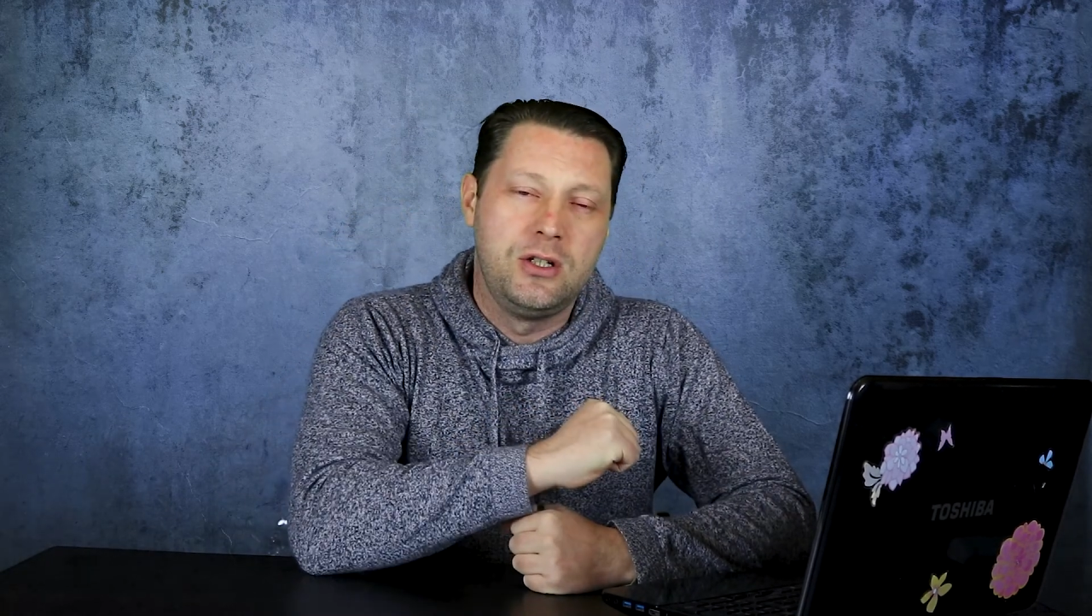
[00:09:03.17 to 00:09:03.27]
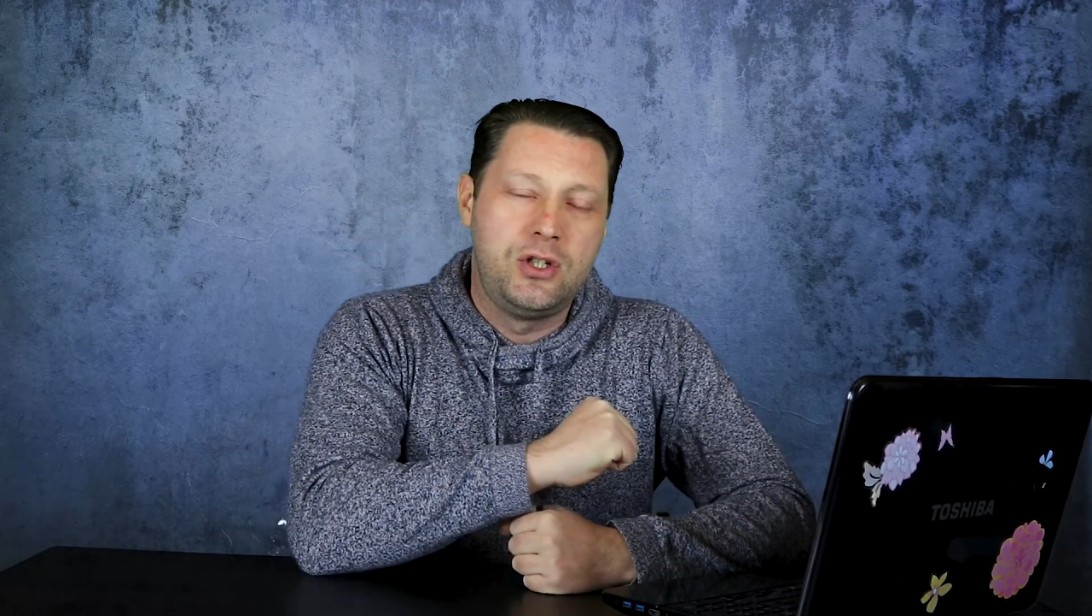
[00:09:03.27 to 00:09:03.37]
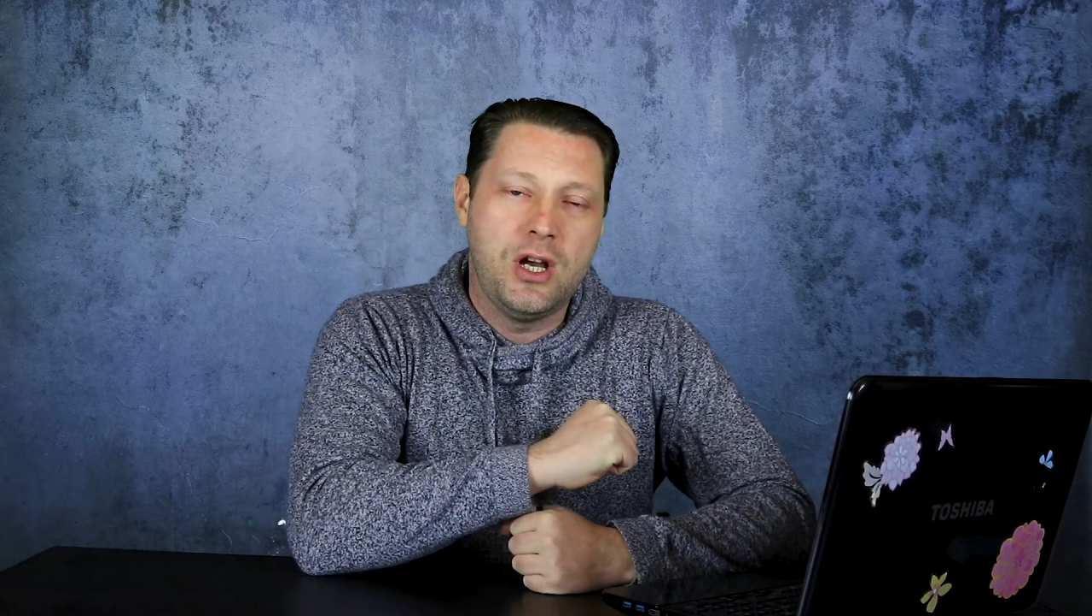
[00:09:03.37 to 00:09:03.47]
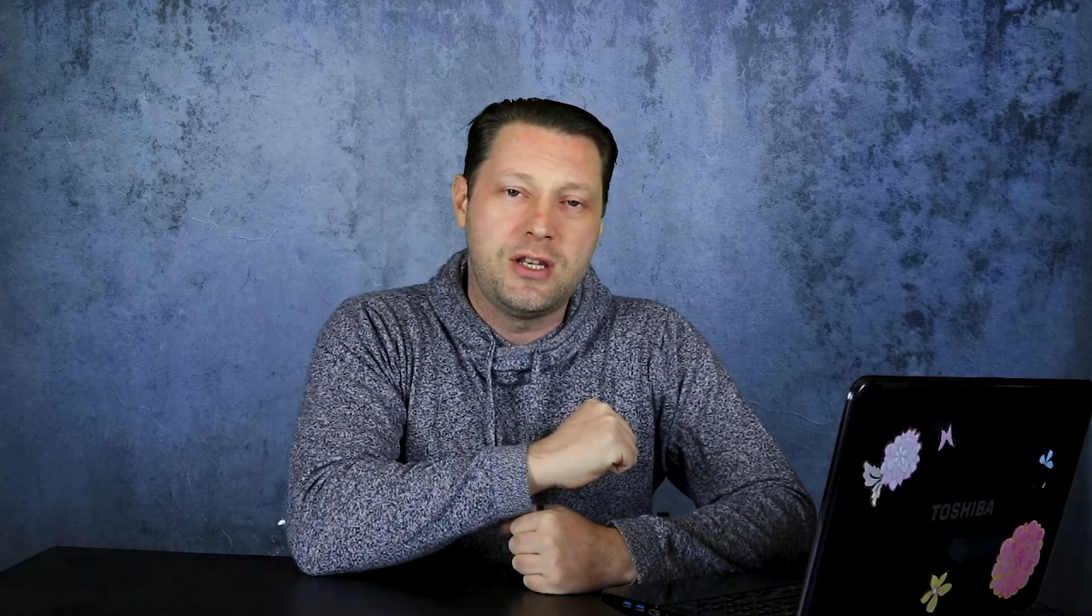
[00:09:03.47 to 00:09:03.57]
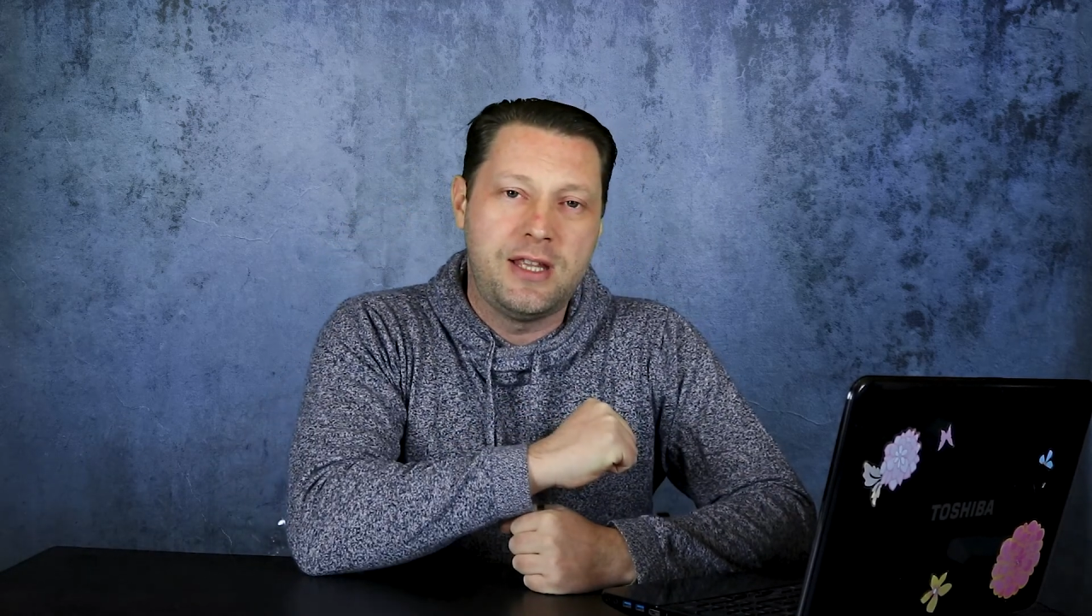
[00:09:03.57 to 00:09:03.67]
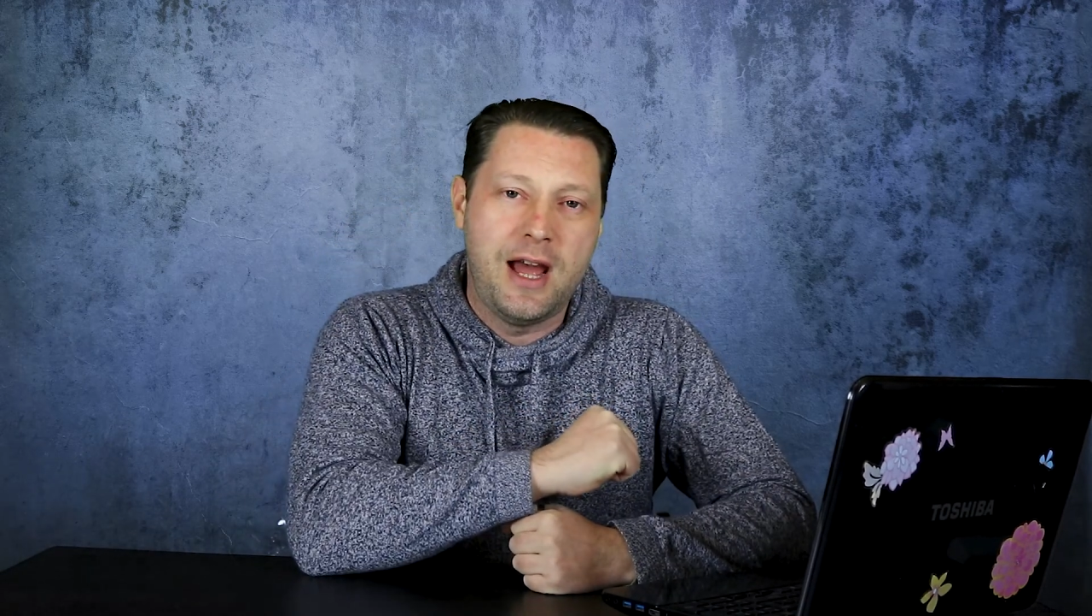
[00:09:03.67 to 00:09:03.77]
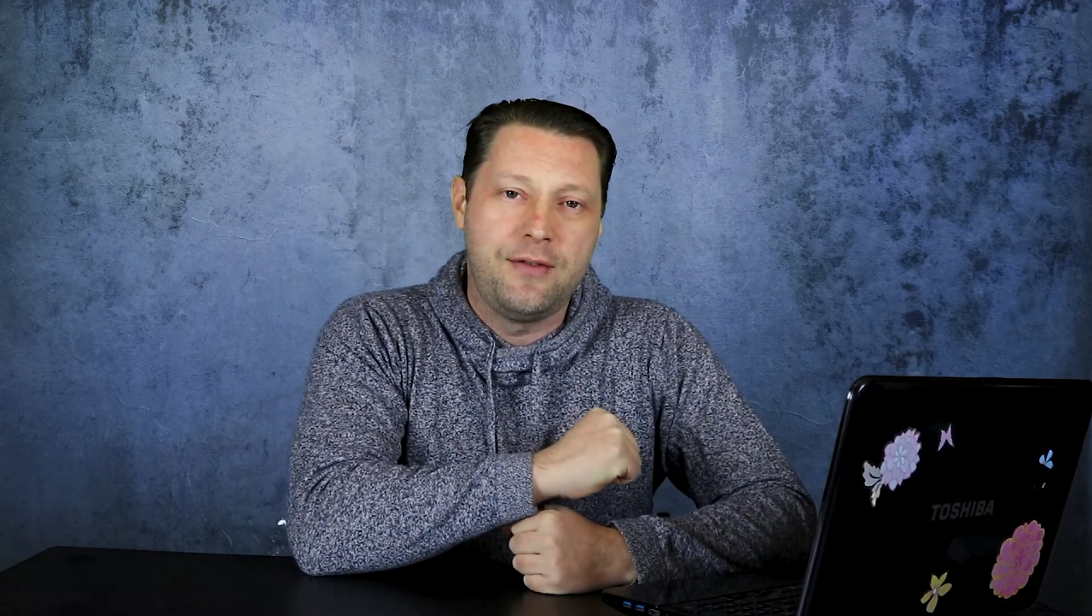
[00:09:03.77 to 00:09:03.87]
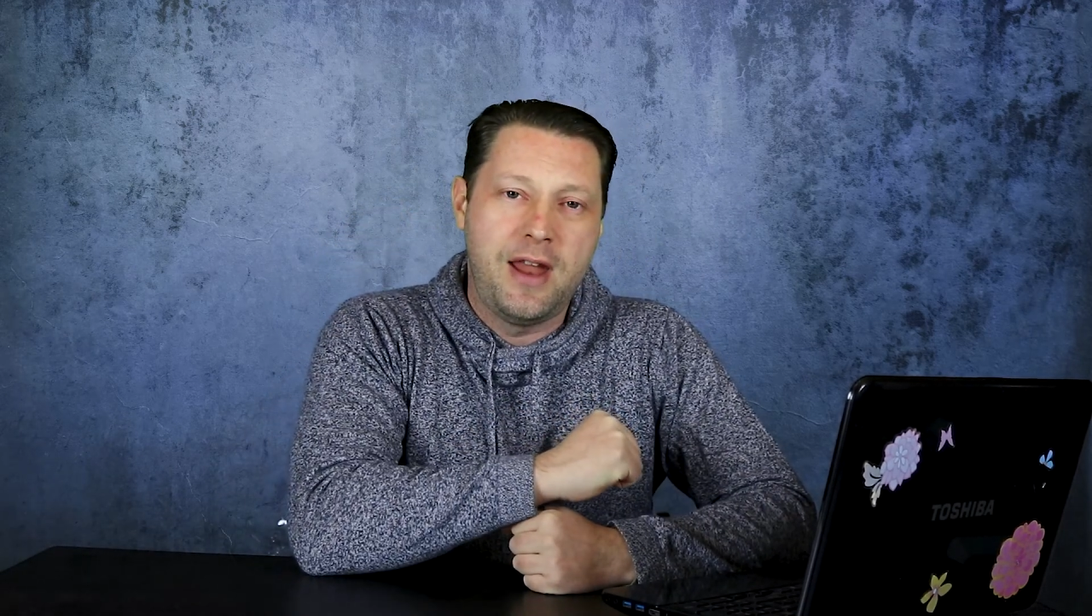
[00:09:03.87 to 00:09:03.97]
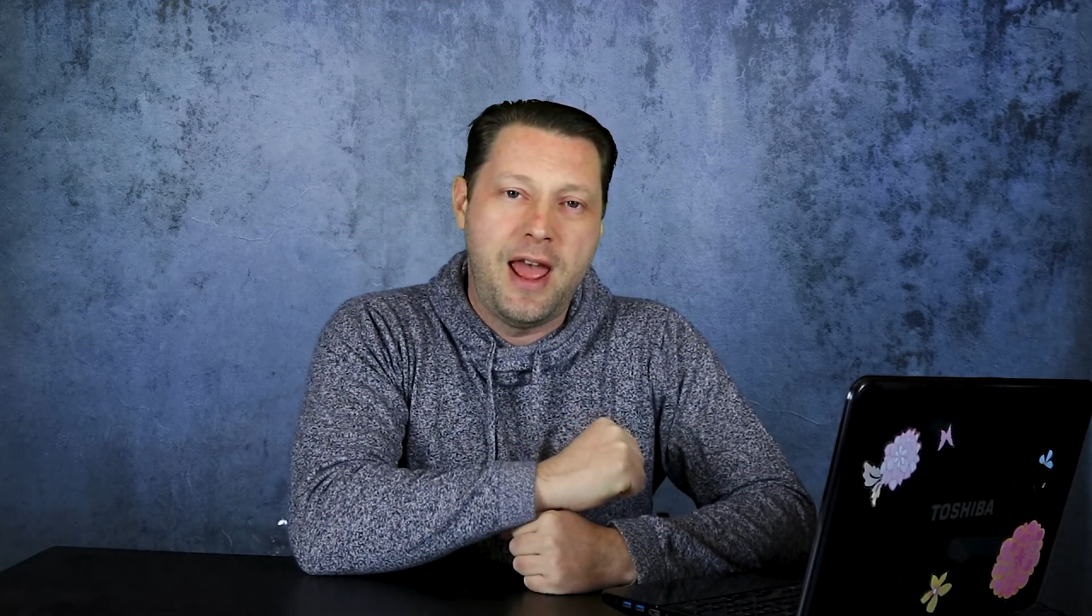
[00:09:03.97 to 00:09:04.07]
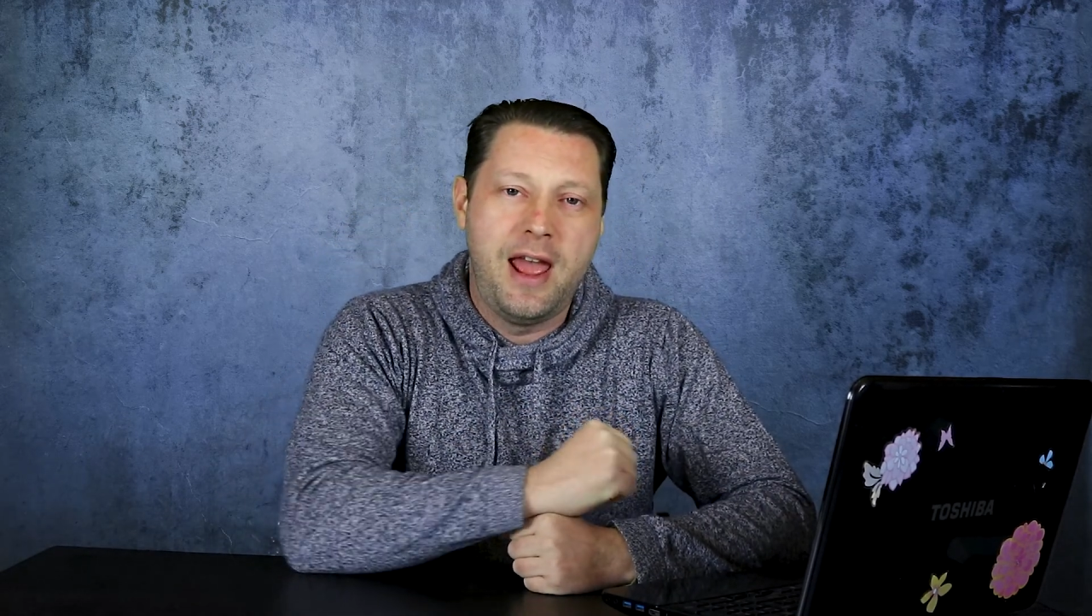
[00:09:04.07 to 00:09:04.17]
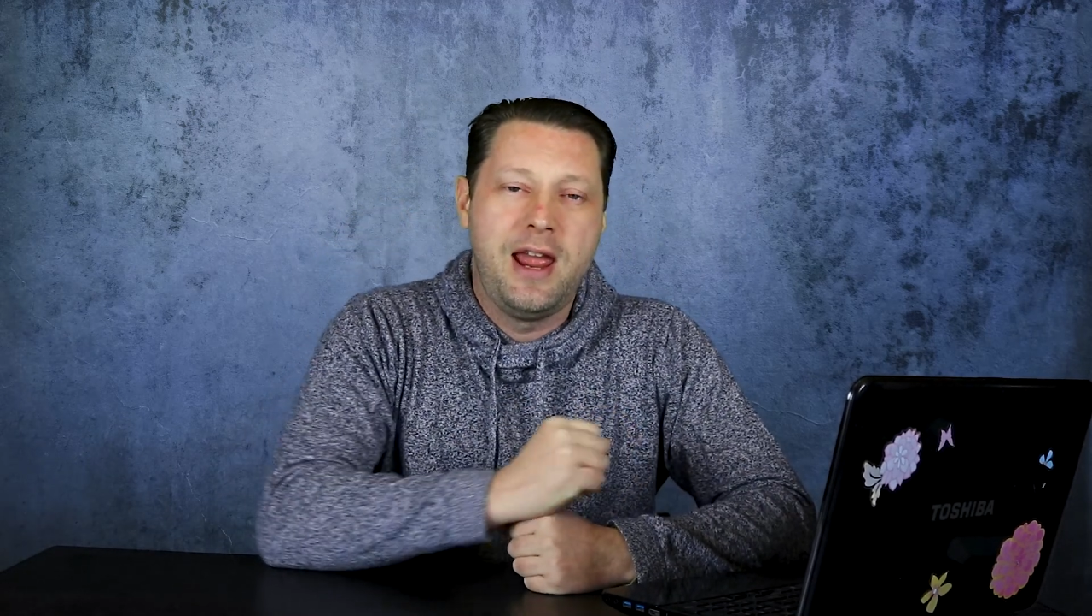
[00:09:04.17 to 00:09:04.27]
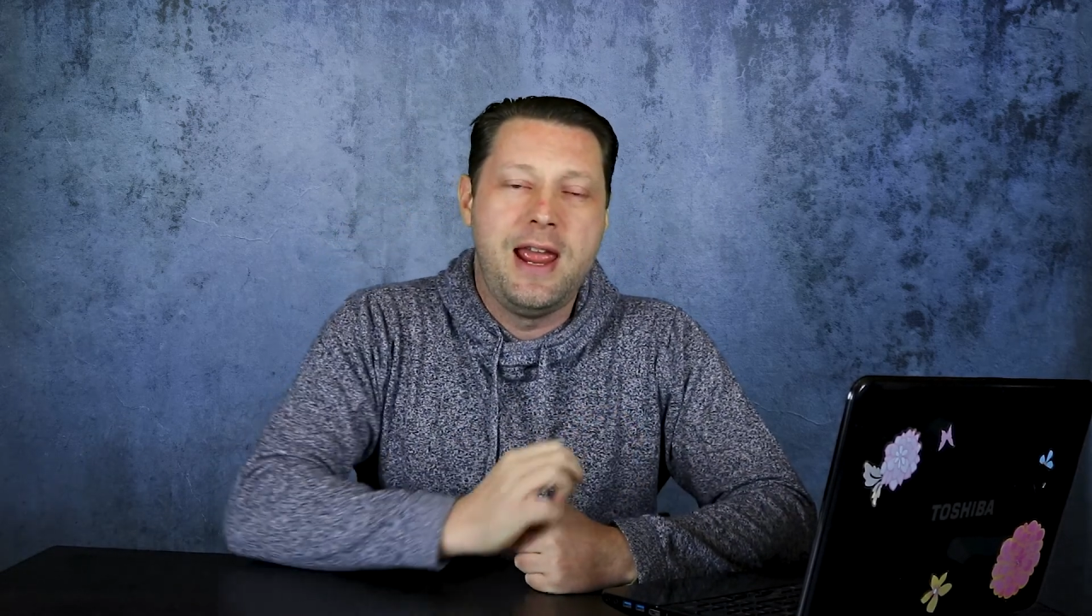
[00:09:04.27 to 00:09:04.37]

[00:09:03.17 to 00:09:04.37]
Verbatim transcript: just down there.